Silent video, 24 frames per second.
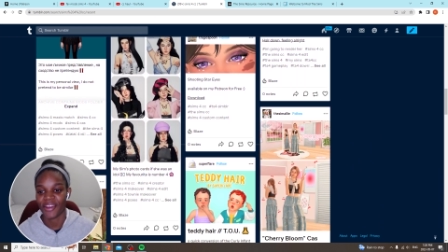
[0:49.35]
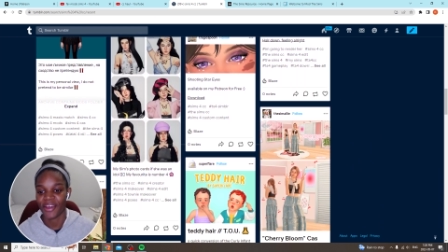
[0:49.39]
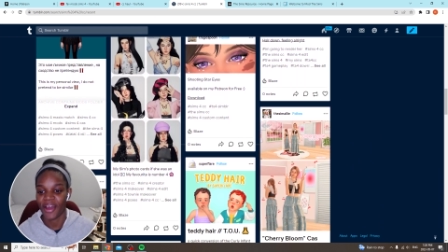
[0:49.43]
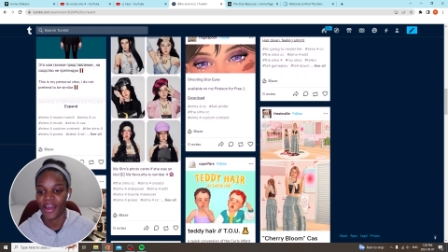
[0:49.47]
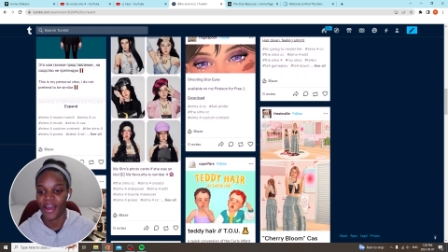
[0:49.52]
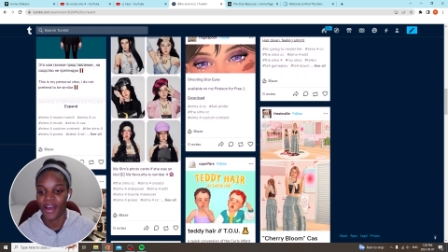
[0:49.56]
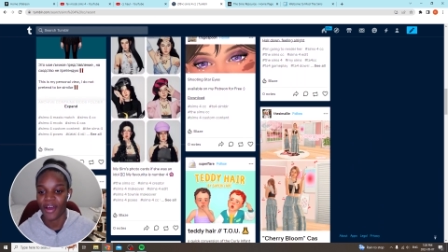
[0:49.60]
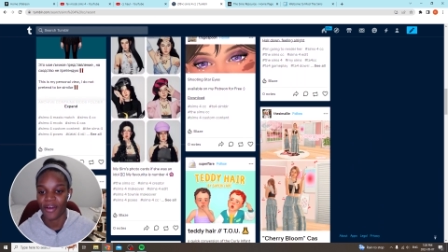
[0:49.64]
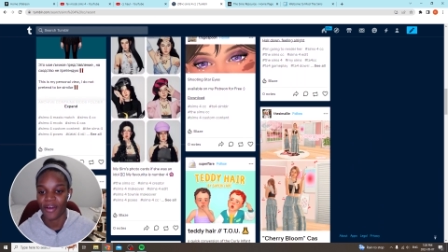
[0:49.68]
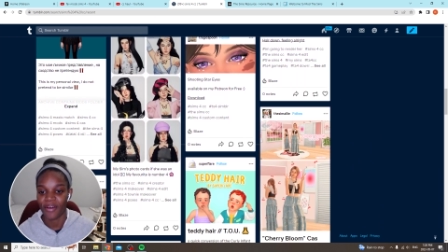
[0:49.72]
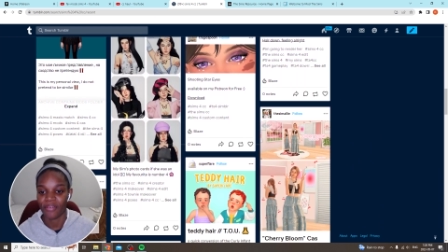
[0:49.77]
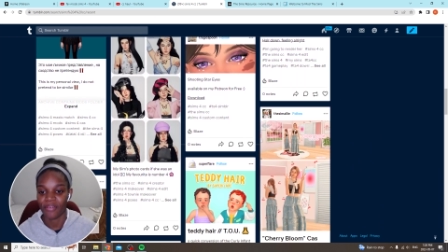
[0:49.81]

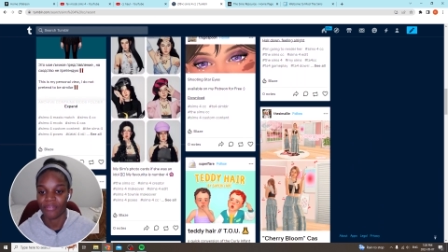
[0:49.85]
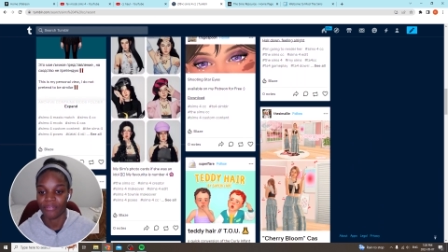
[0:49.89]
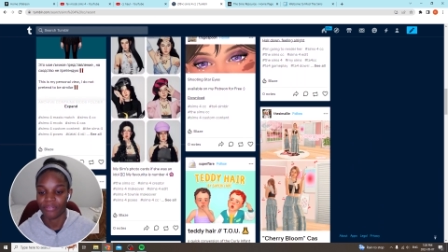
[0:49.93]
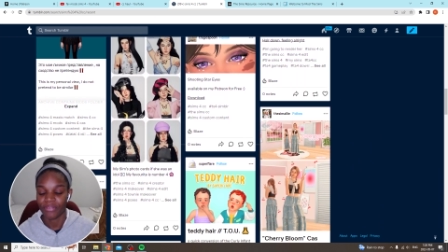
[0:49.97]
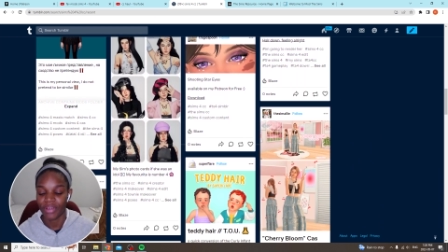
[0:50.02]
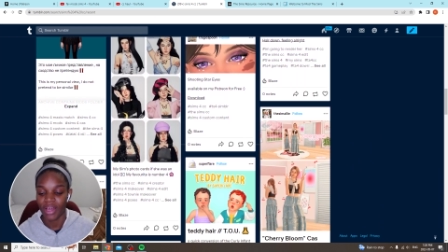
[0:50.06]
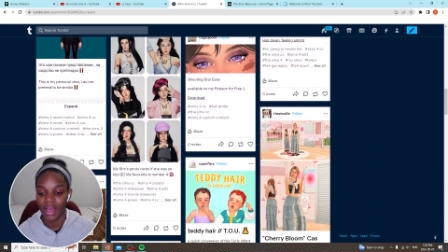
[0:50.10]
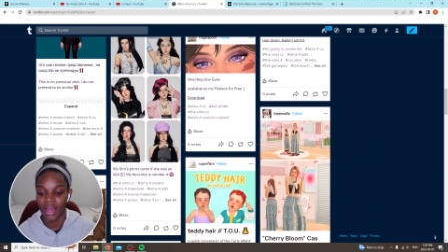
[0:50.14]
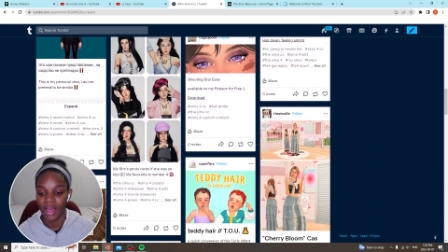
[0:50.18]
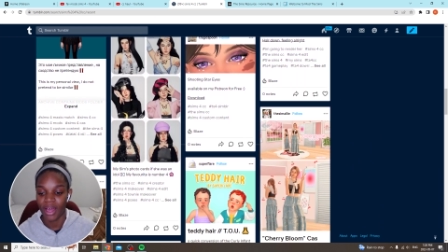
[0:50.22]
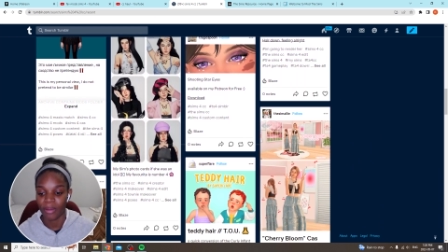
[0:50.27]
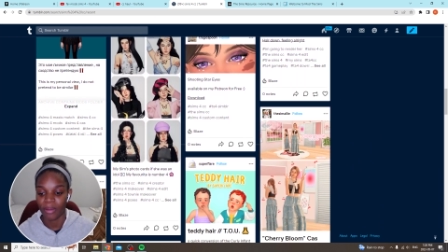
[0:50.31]
of
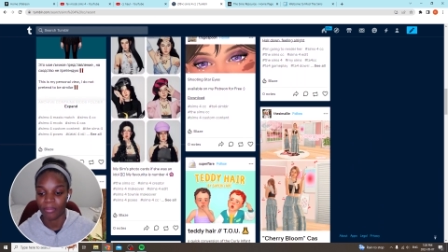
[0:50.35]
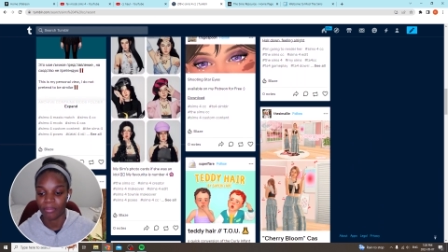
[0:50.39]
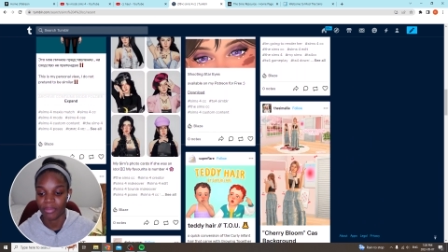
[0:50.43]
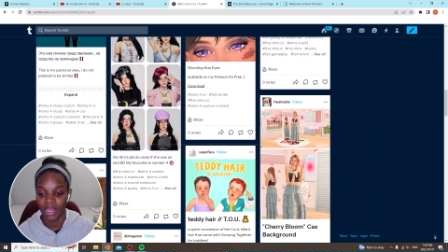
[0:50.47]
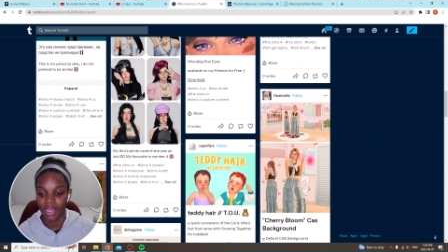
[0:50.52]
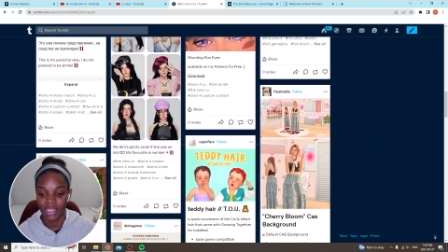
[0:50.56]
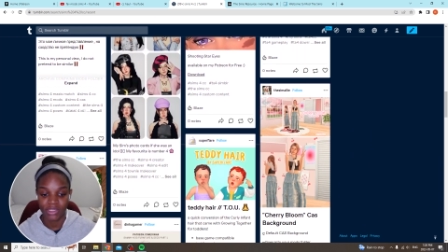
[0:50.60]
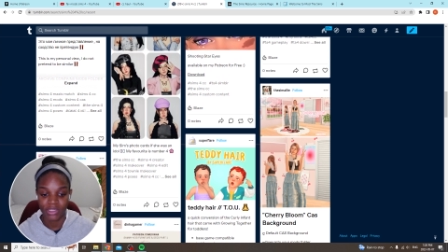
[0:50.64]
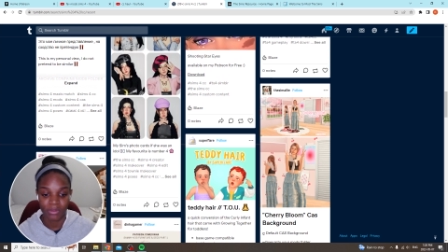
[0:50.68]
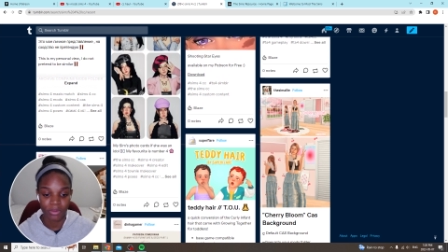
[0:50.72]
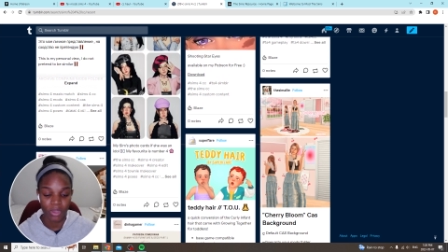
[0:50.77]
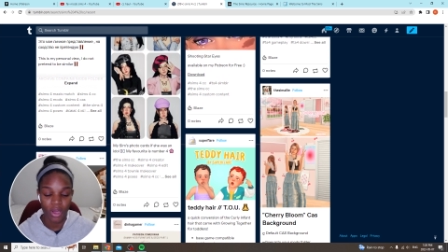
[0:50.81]

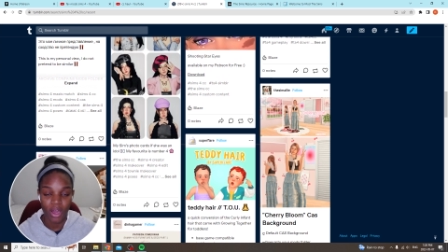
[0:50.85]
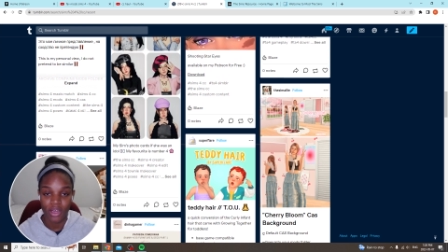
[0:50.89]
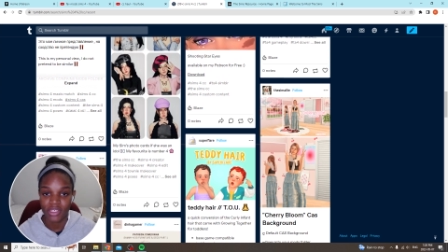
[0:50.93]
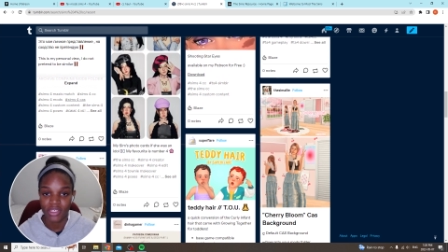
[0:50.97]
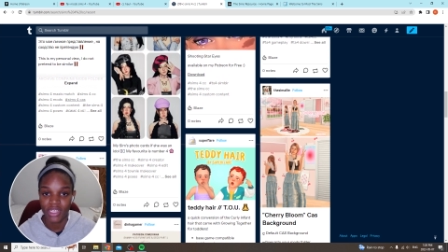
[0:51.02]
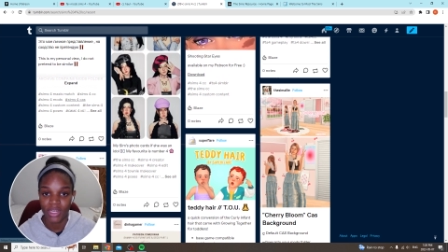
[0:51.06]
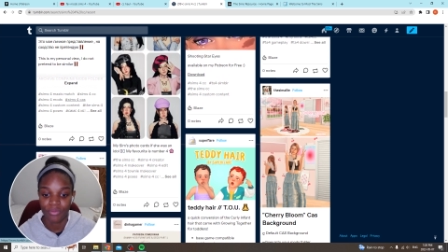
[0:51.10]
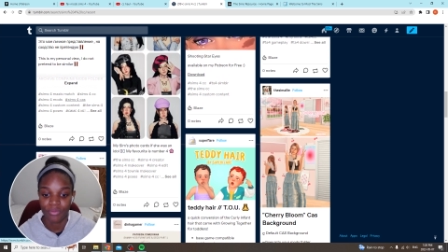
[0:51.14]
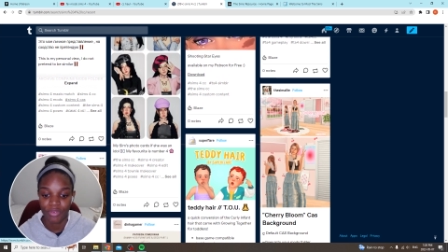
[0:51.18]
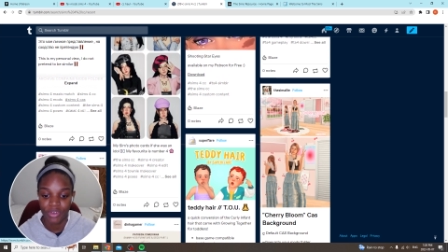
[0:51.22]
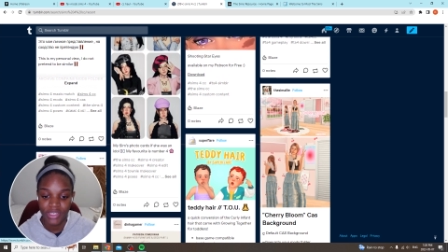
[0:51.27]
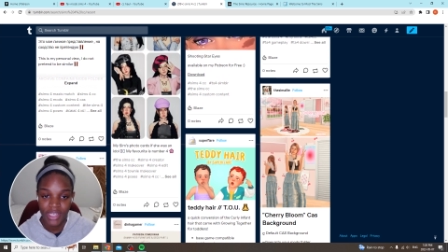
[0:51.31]
custom content
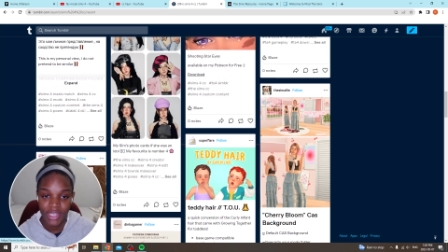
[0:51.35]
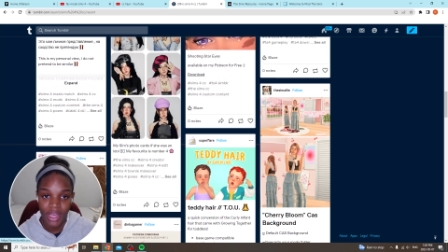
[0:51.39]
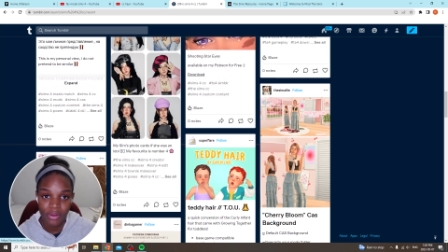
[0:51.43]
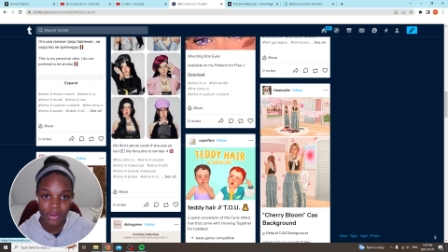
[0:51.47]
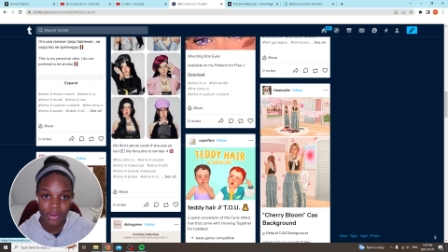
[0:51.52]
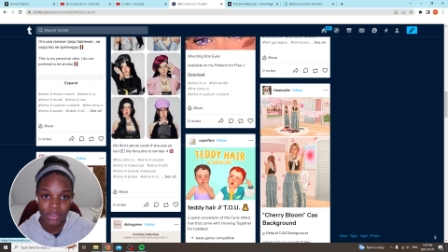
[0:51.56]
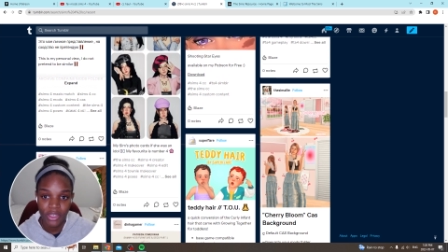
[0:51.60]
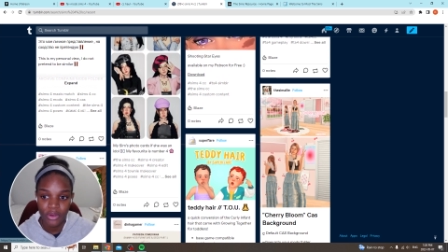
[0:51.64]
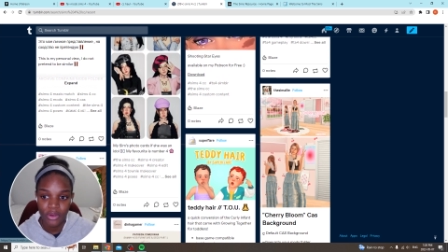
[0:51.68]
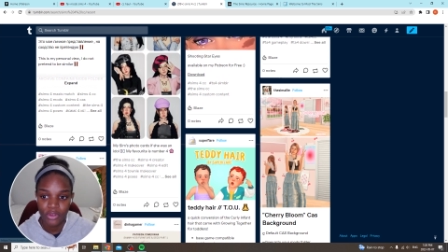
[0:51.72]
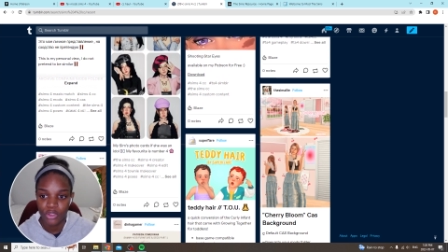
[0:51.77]
for download.